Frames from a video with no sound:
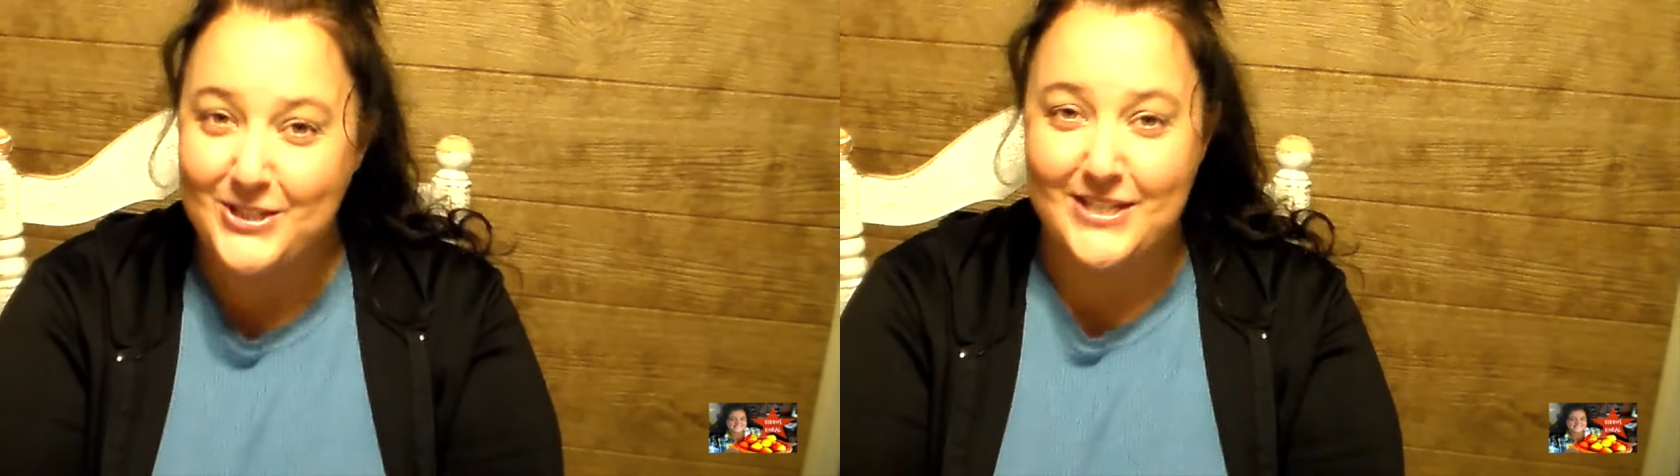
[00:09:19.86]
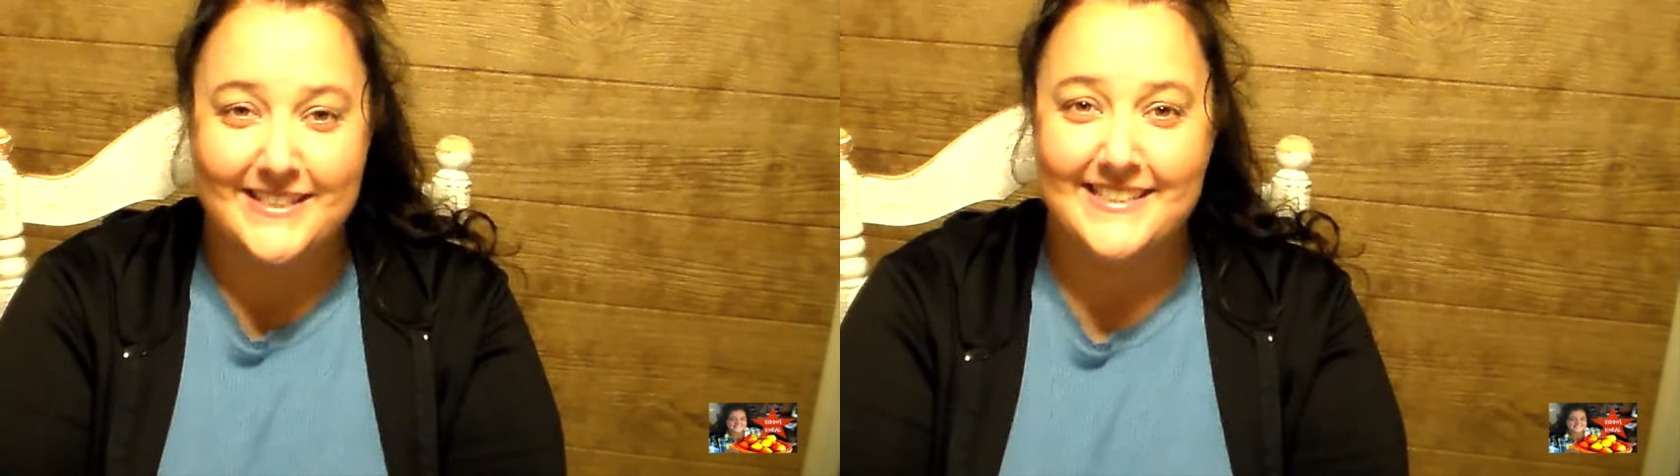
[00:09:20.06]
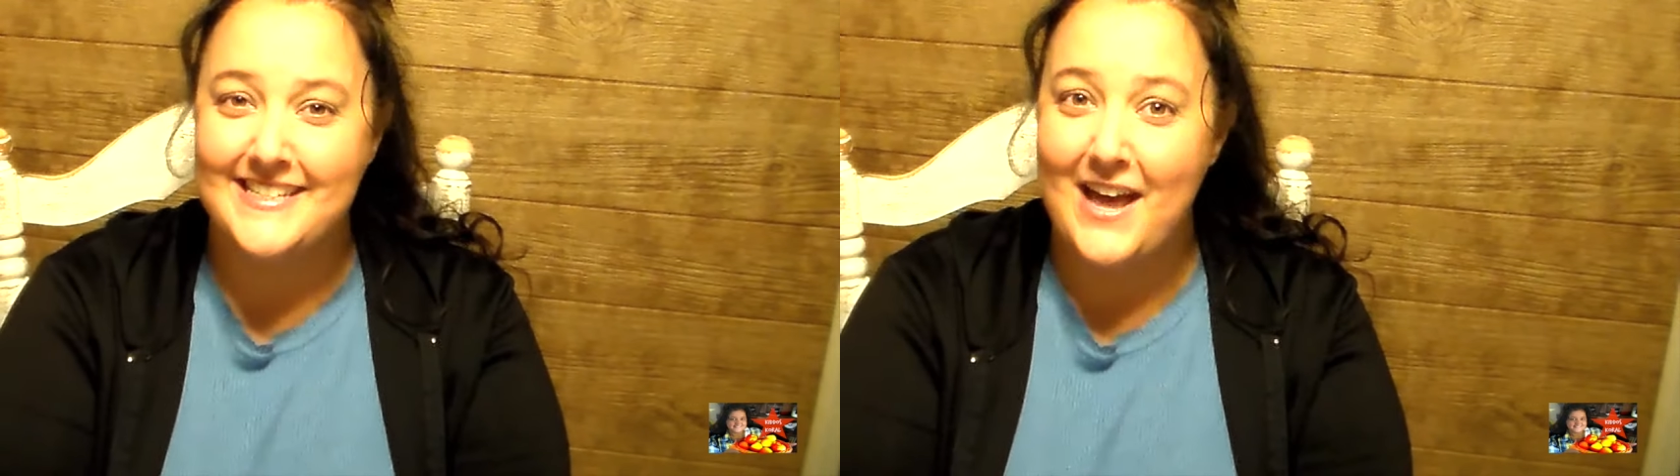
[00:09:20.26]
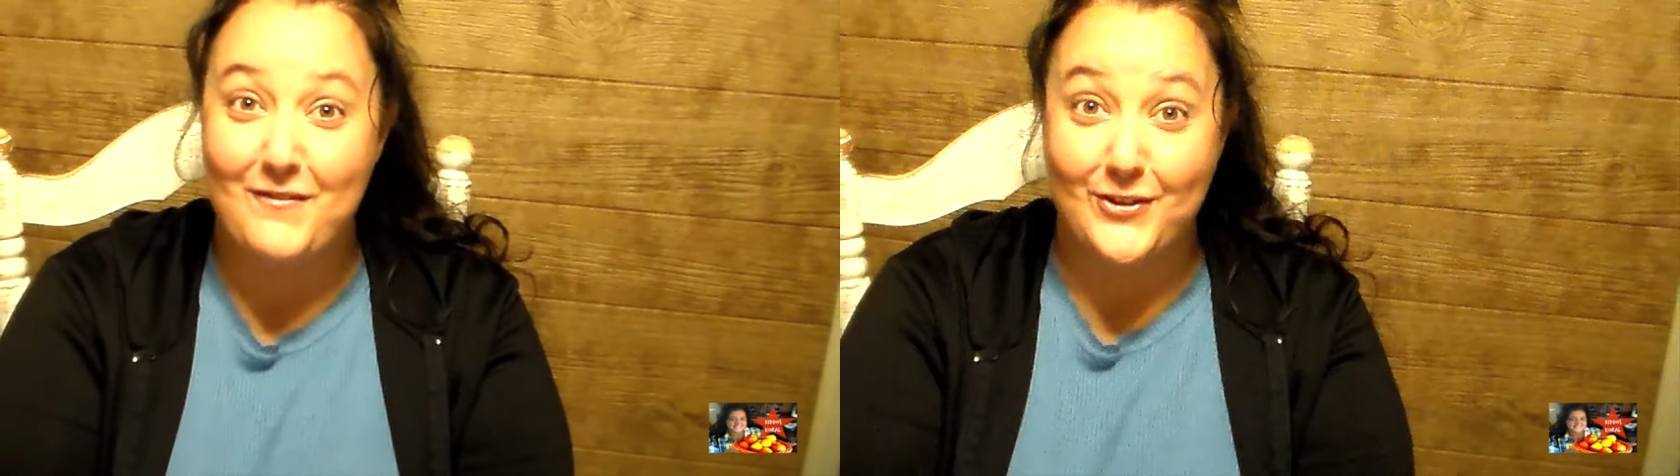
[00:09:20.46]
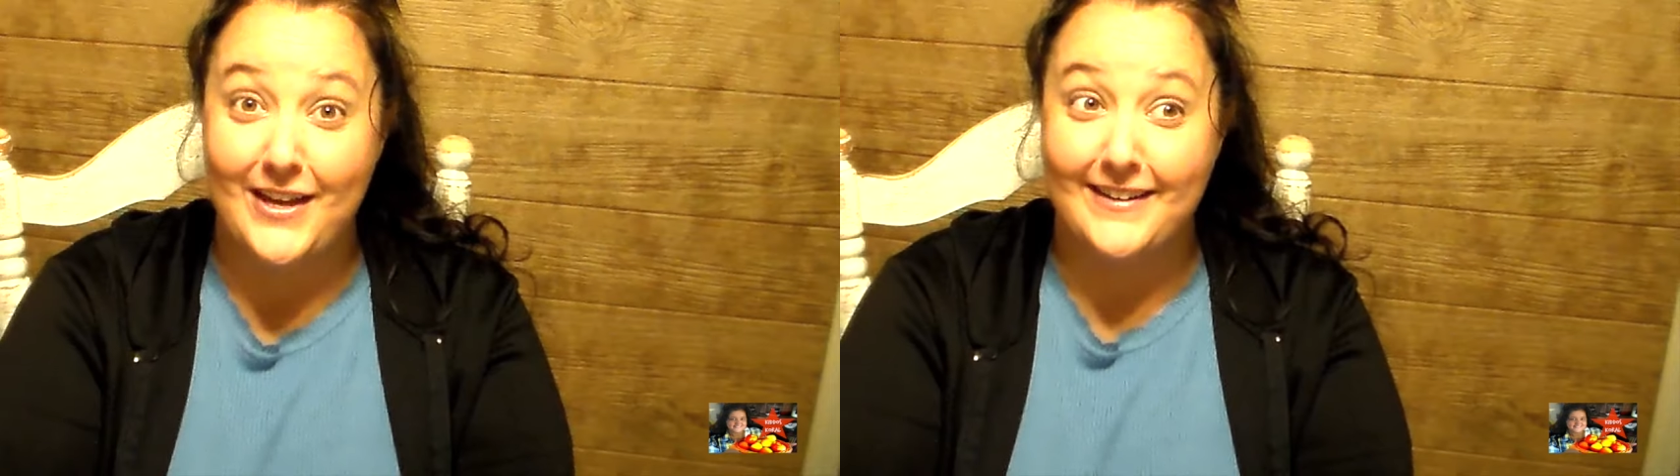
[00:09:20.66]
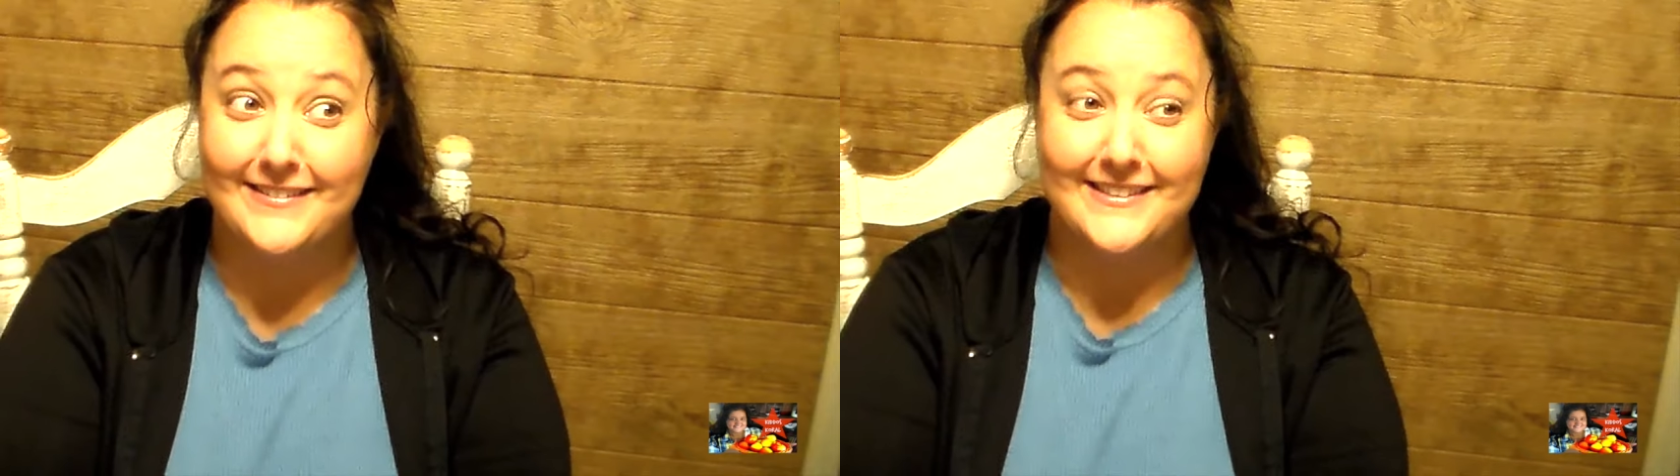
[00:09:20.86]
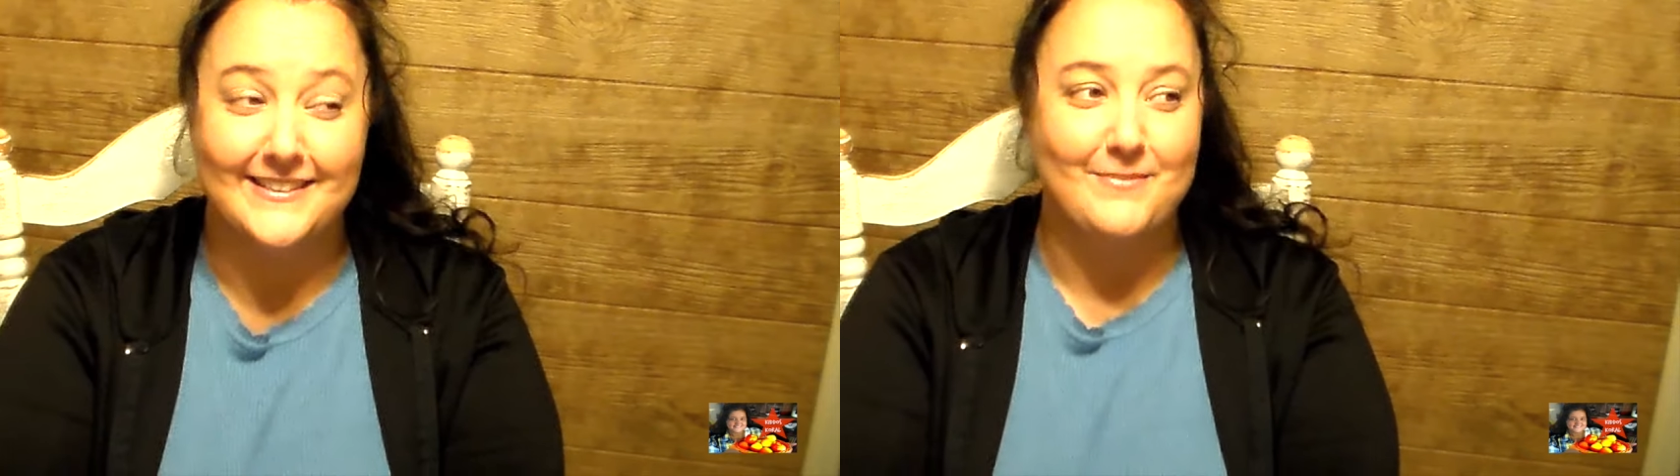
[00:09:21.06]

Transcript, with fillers: which is never that clean